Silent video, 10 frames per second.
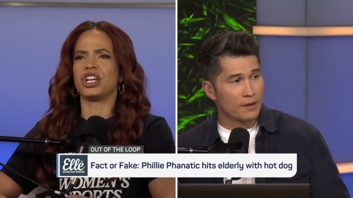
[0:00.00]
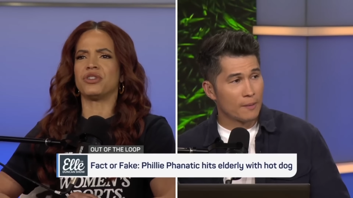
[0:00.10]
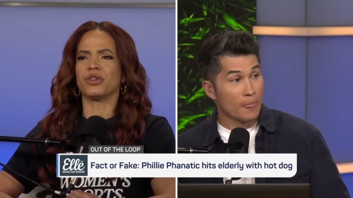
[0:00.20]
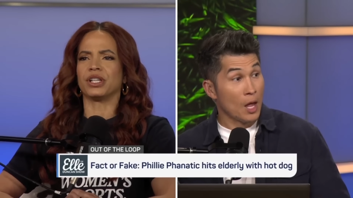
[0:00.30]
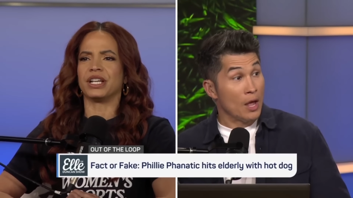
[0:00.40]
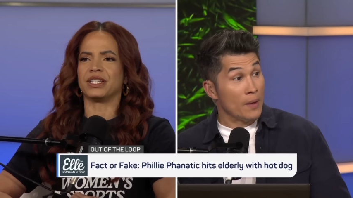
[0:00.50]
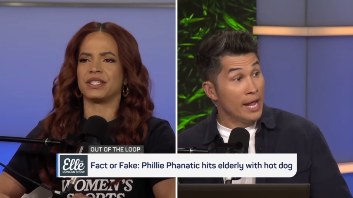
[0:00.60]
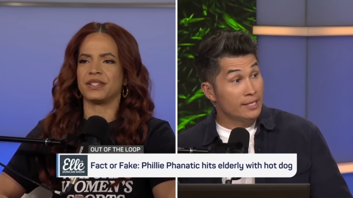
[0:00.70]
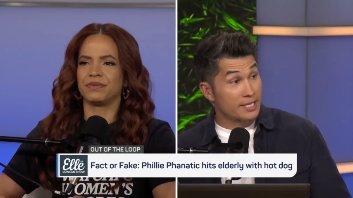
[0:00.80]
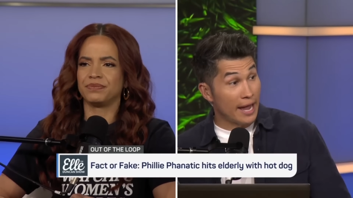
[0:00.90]
Speaker 1: genderless.
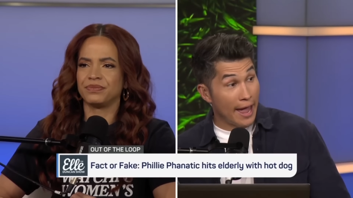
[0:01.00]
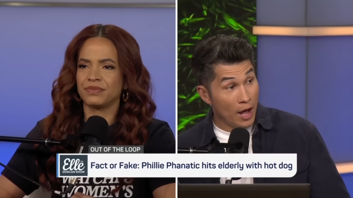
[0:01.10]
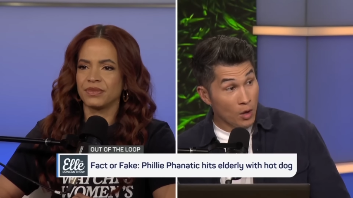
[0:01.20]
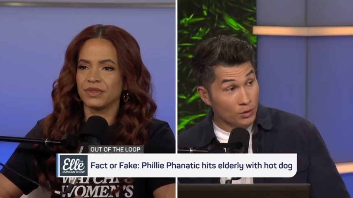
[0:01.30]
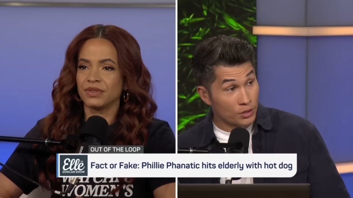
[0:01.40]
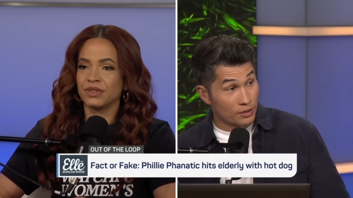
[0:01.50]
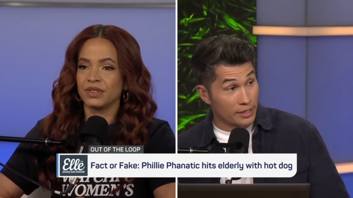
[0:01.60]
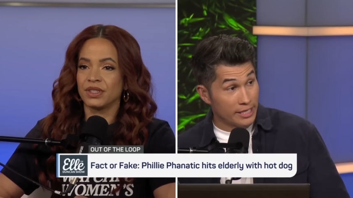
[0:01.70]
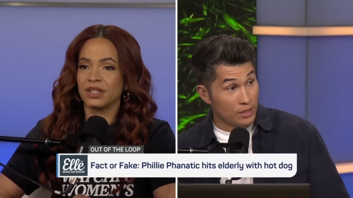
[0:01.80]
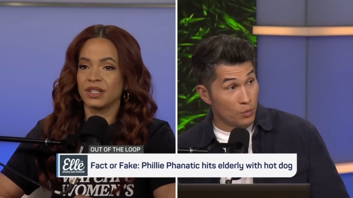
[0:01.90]
Hits
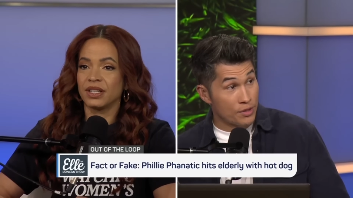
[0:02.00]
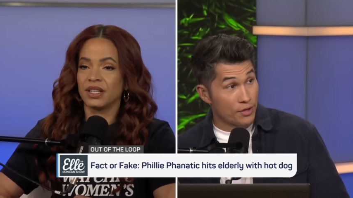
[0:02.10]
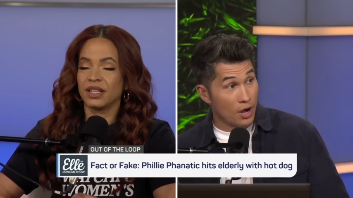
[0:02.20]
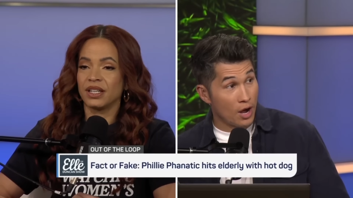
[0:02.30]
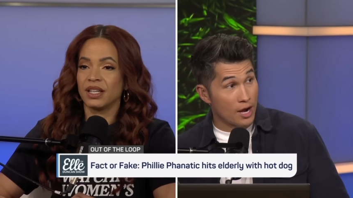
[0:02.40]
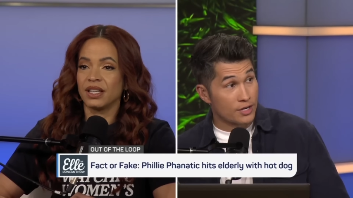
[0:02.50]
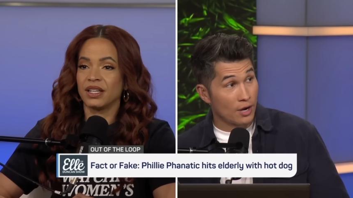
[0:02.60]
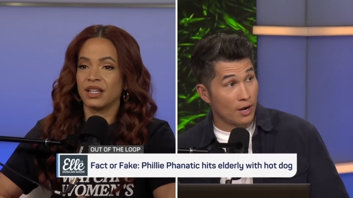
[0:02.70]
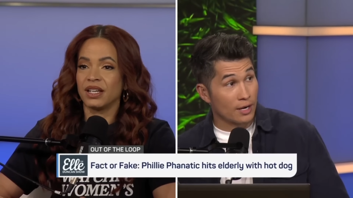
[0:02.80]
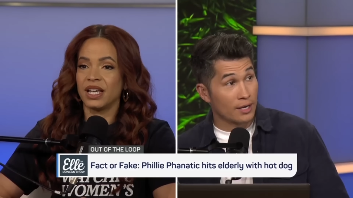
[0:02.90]
Speaker 2: elderly with a hot
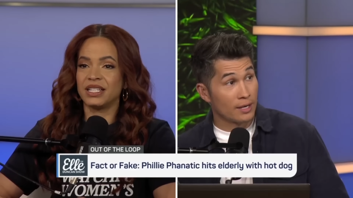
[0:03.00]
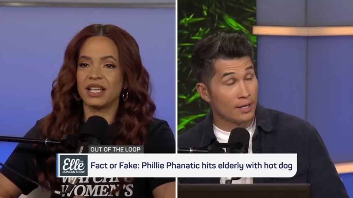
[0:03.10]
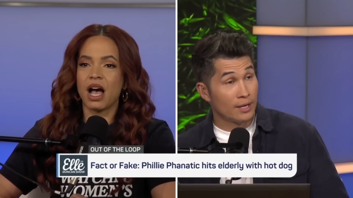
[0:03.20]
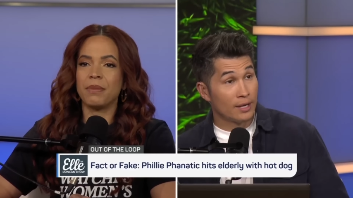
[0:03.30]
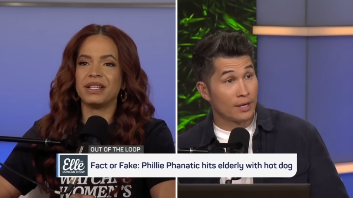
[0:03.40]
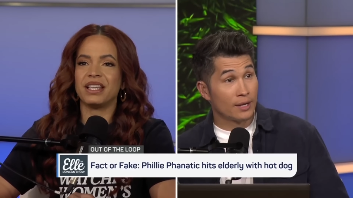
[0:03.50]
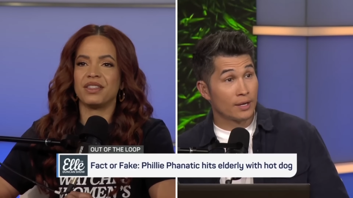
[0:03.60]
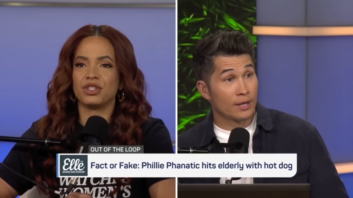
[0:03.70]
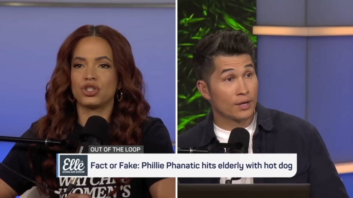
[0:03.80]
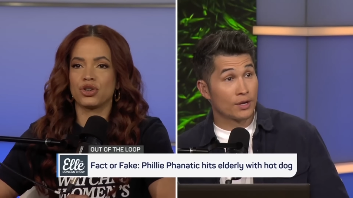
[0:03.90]
dog.
Speaker 1: Is it, I'm gonna say
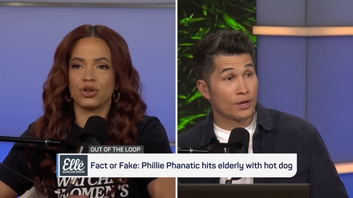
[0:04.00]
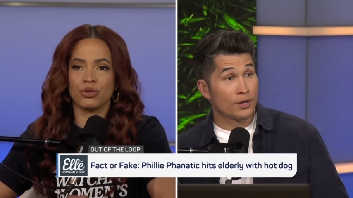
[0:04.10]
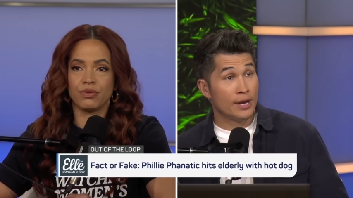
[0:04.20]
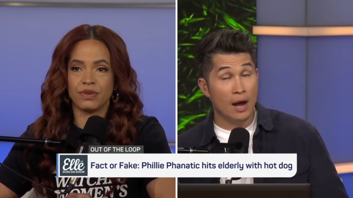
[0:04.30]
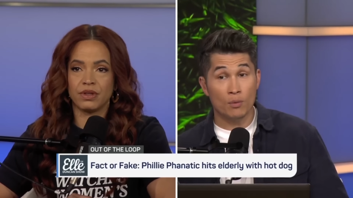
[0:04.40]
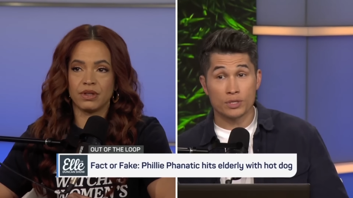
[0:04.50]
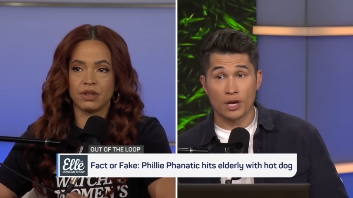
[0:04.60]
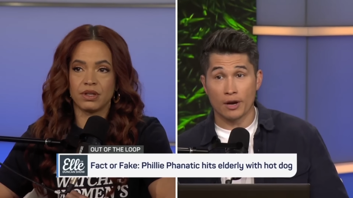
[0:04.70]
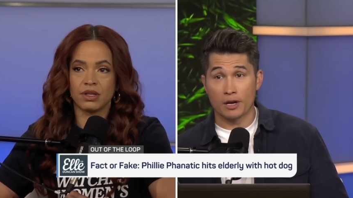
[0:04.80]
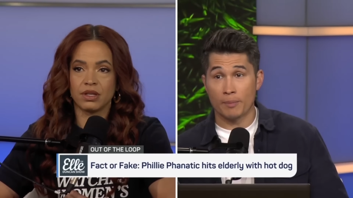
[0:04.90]
this is true.
Speaker 2: Now we're
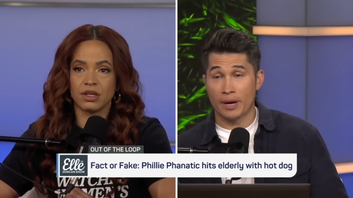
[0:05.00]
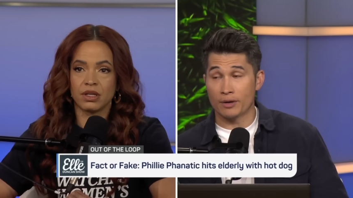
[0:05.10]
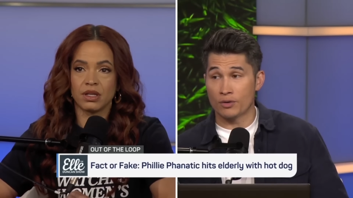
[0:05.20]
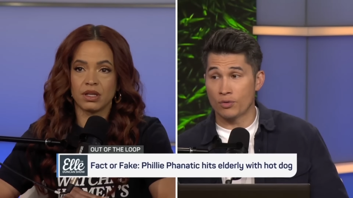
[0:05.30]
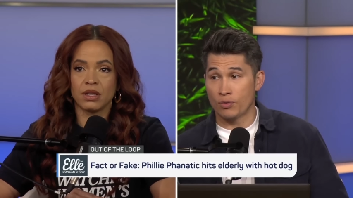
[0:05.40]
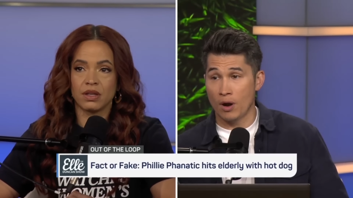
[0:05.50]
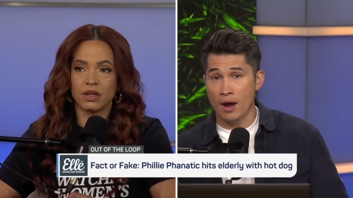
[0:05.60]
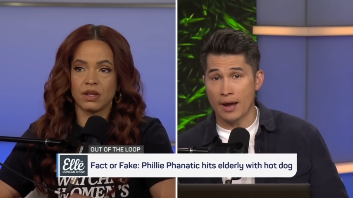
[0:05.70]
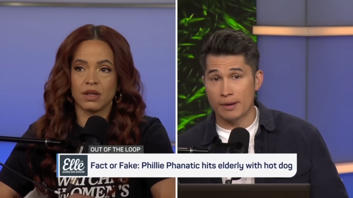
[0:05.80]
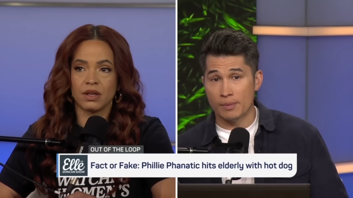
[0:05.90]
talking about a
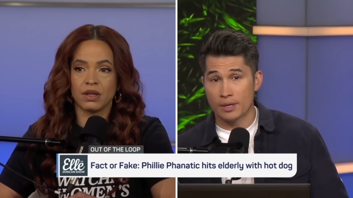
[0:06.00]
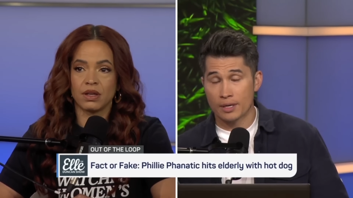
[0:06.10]
crime.